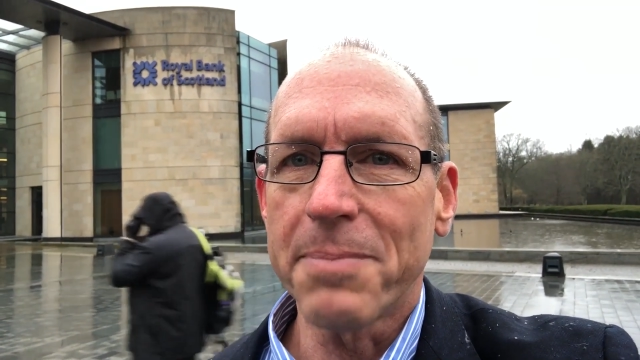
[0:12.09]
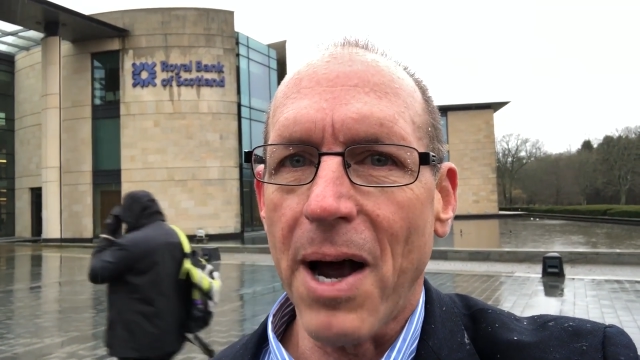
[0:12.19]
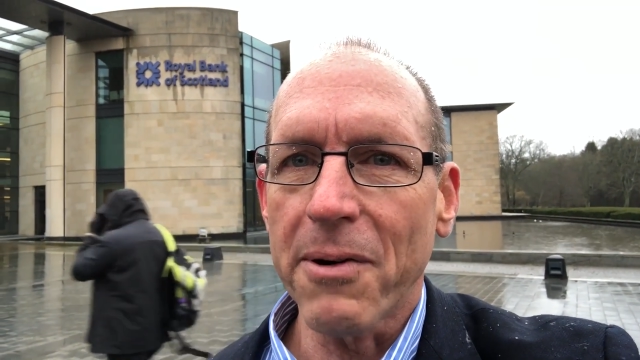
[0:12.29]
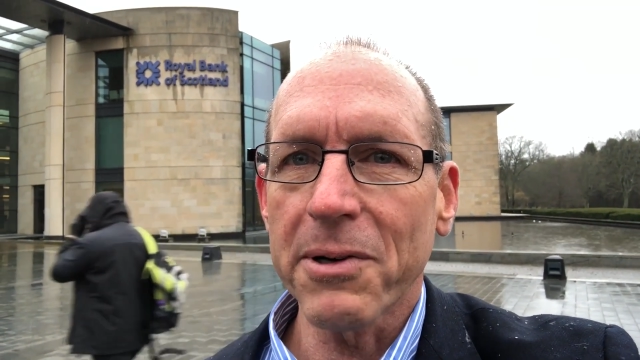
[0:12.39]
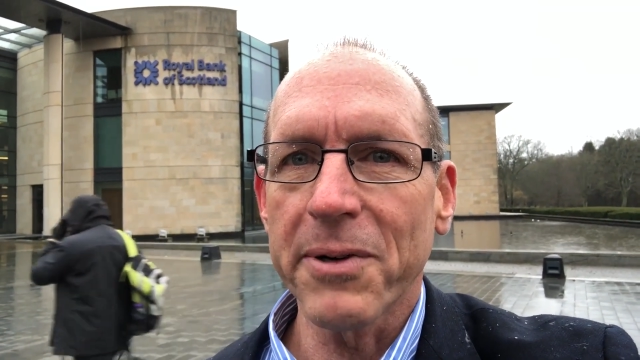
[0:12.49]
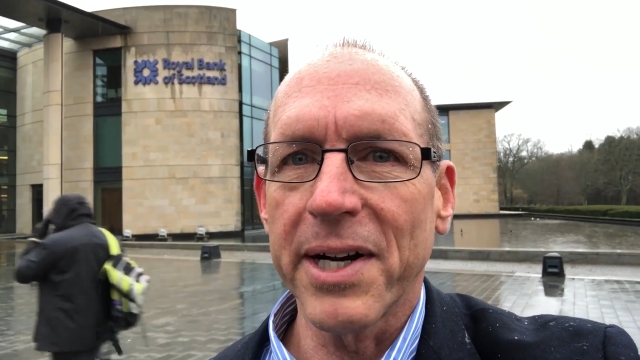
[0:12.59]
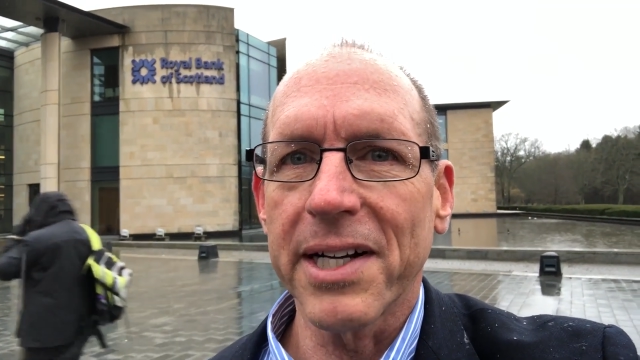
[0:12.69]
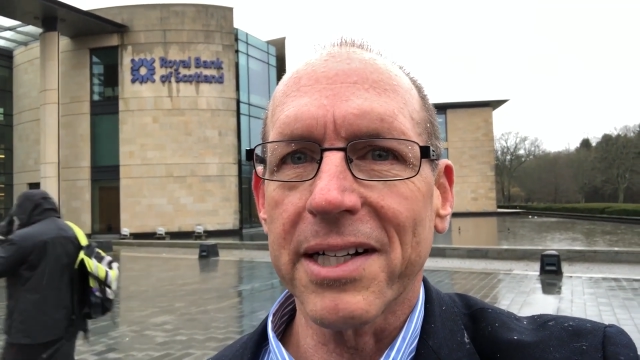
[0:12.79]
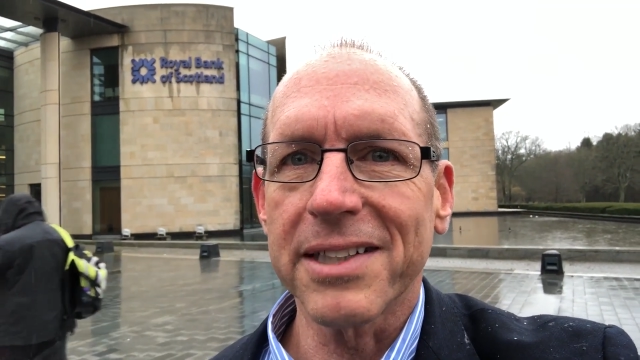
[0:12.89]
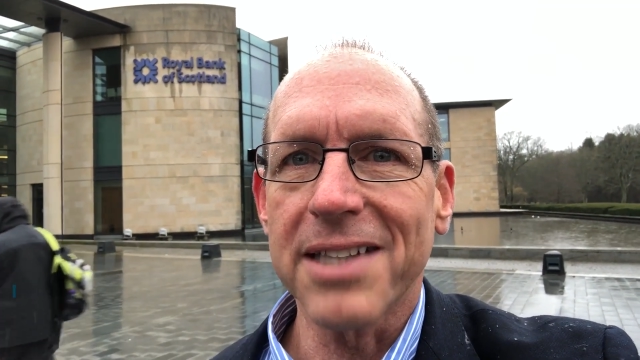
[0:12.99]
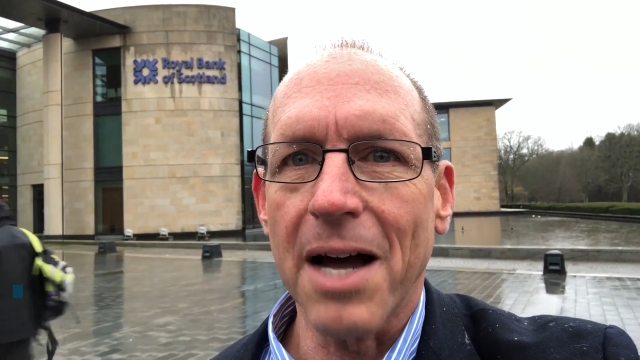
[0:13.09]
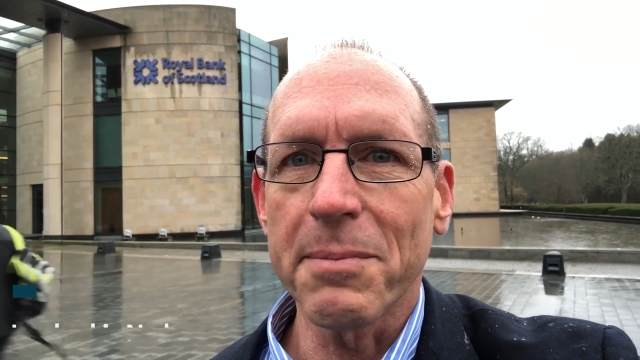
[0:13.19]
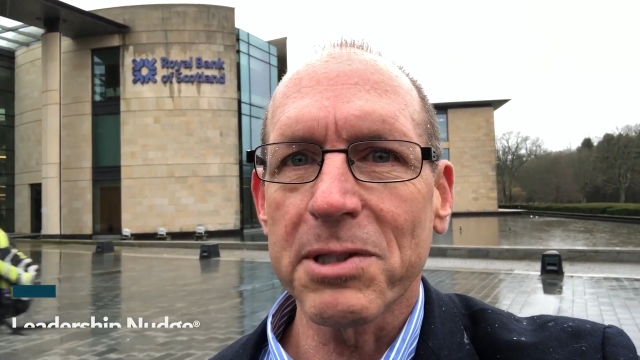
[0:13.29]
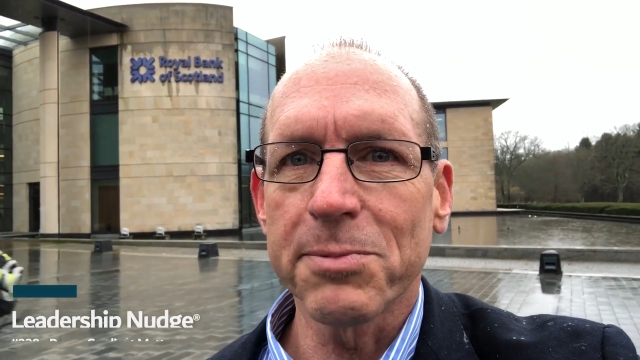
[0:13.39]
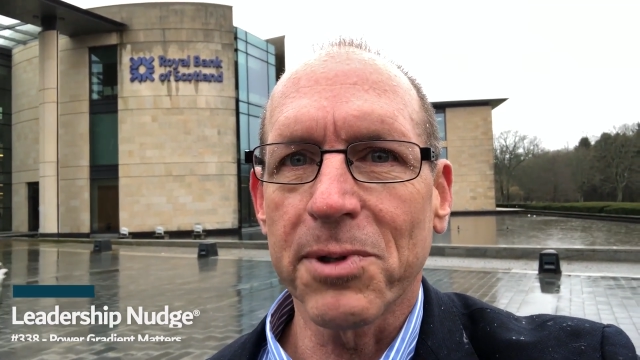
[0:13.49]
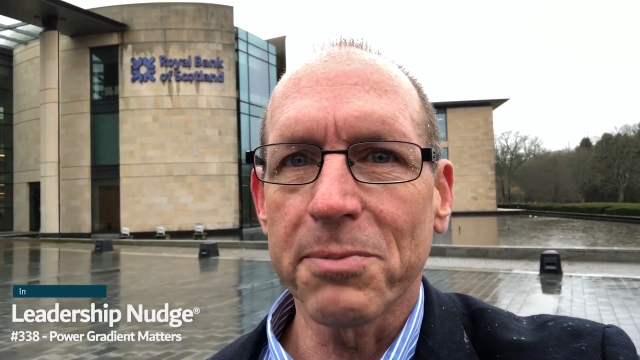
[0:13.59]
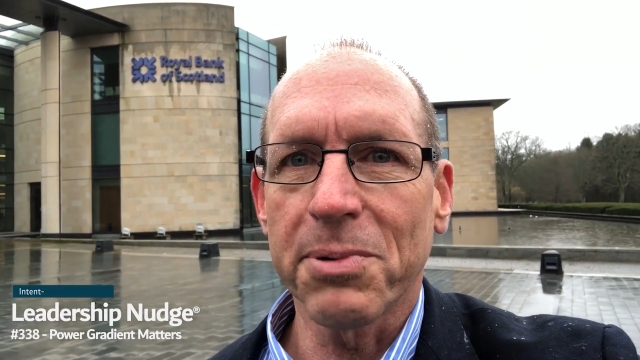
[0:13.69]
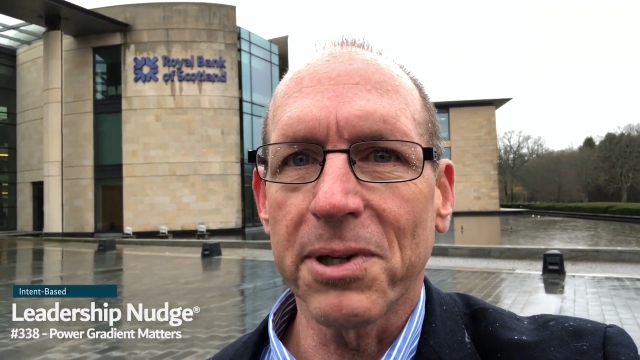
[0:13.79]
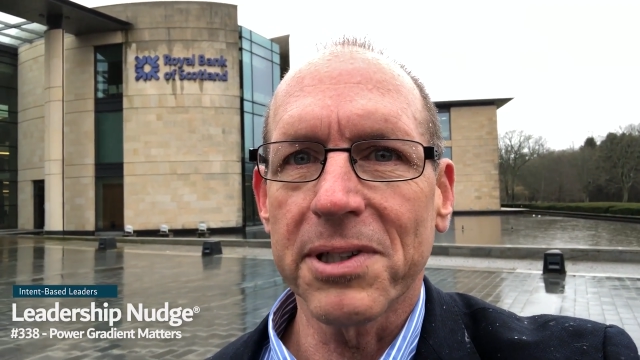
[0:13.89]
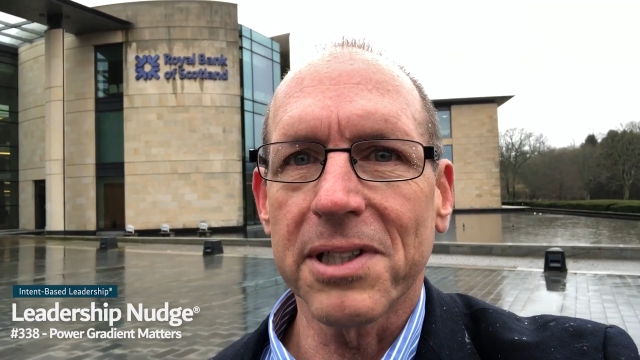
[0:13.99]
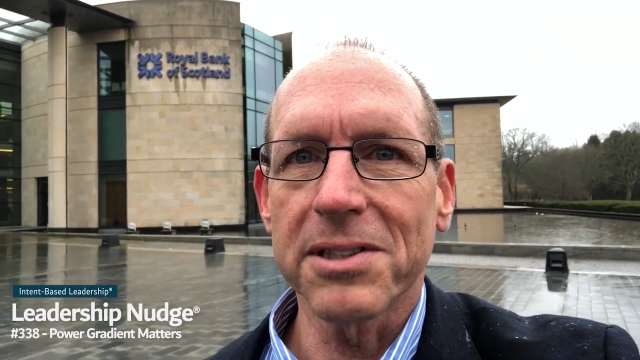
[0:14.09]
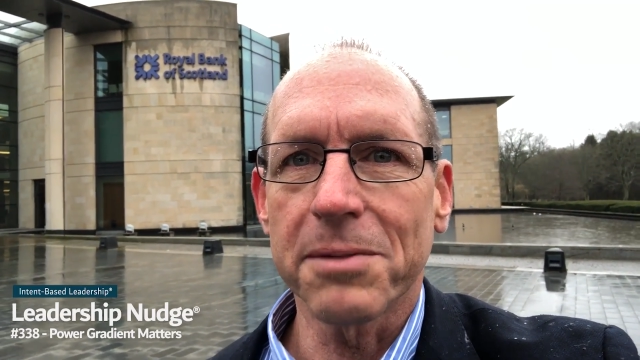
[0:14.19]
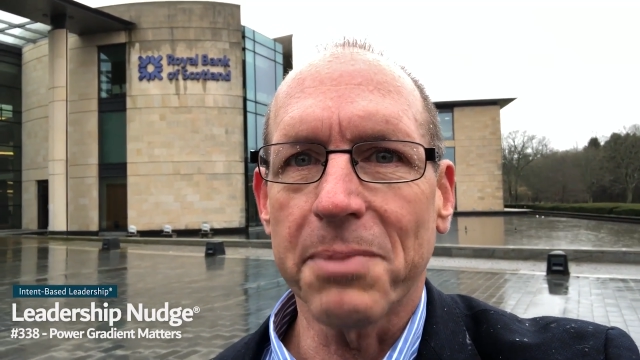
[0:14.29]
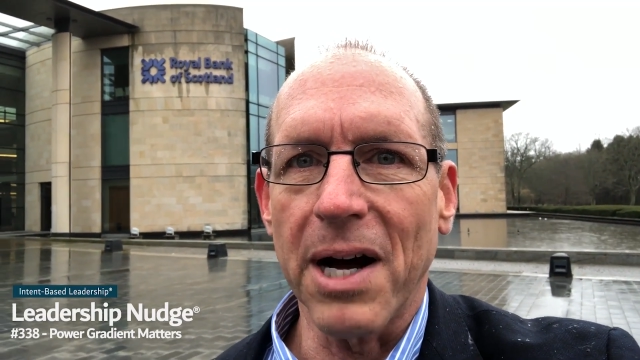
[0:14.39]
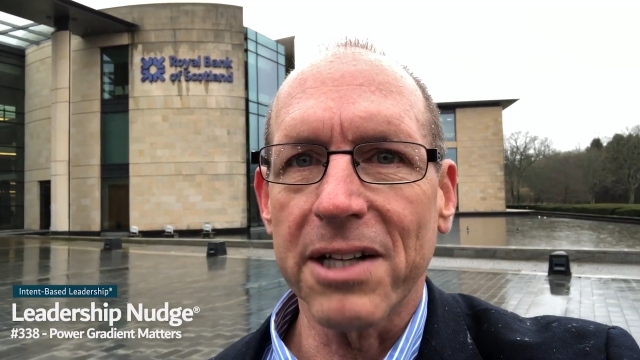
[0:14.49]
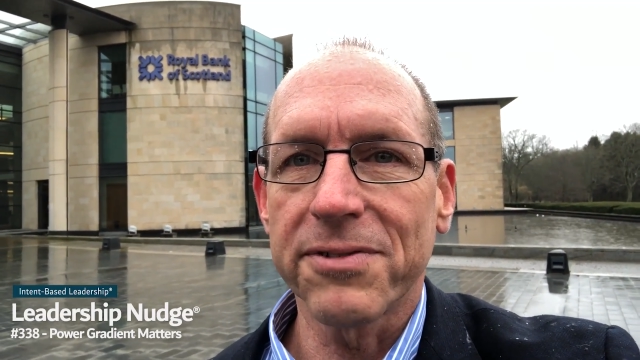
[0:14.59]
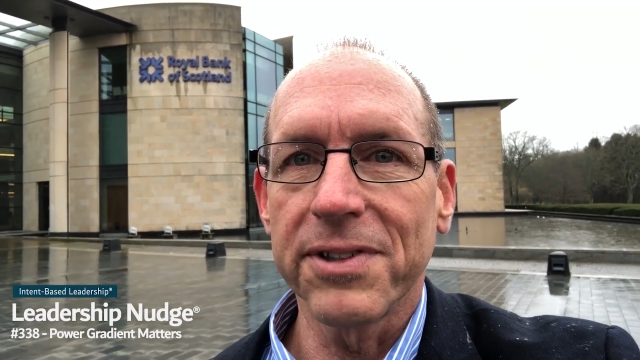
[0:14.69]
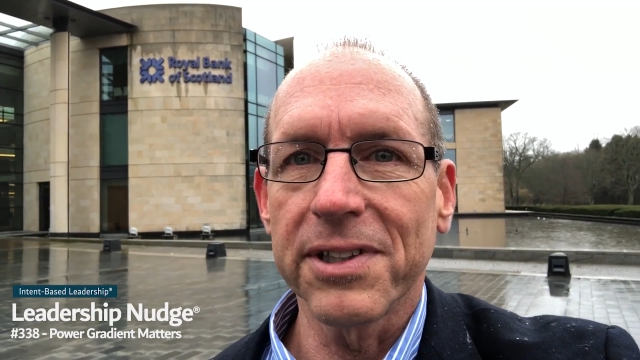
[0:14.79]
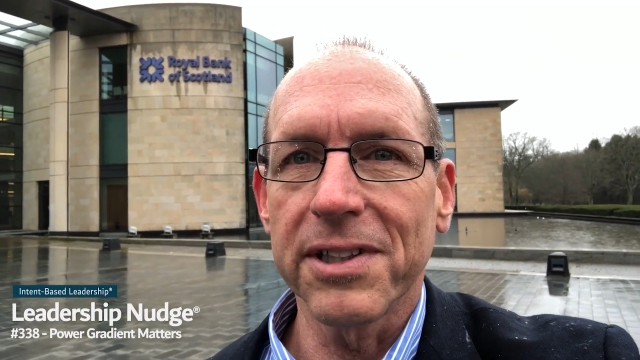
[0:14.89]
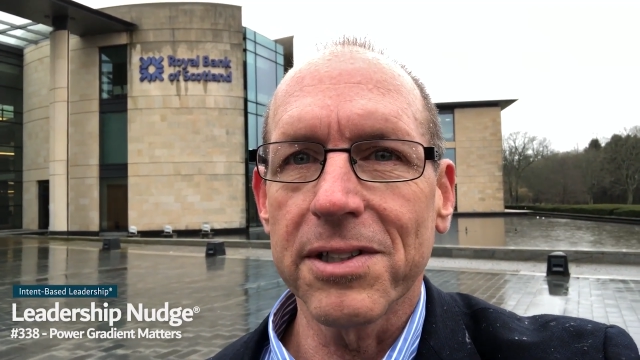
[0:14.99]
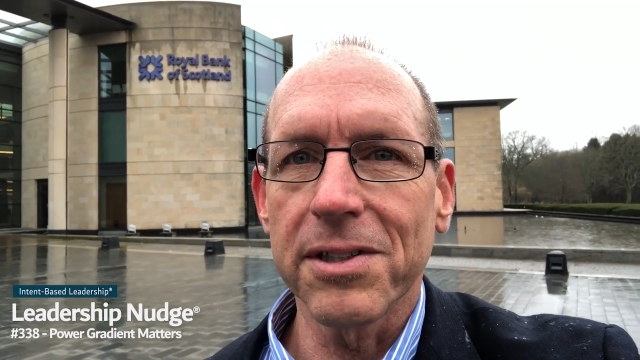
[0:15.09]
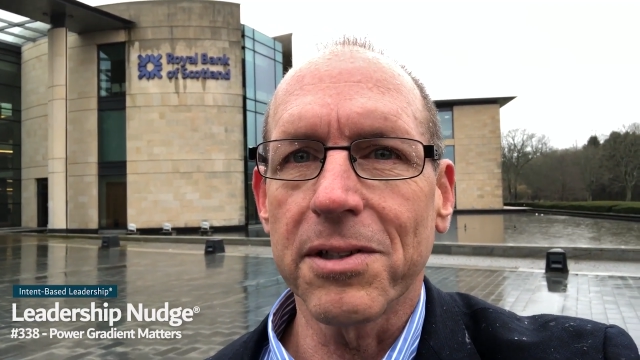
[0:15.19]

Power gradient is how much more important does your boss feel than you.